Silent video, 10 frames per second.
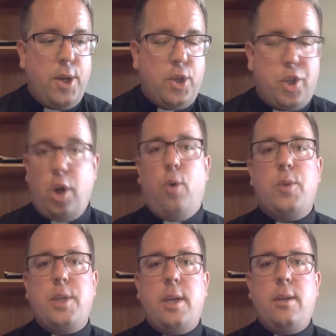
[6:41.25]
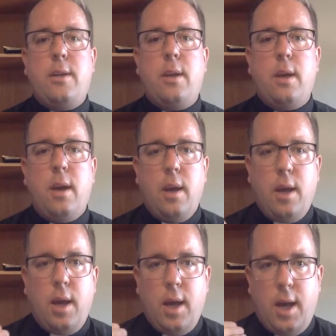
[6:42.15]
chosen,
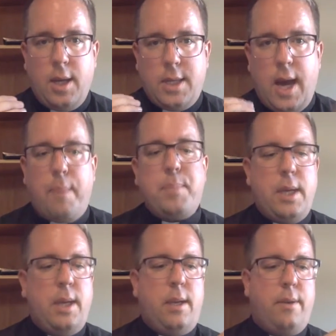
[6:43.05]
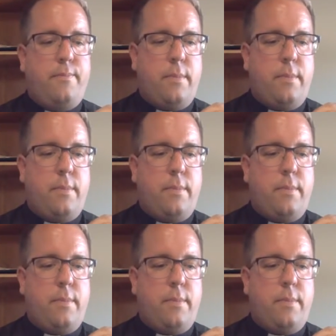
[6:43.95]
adopted,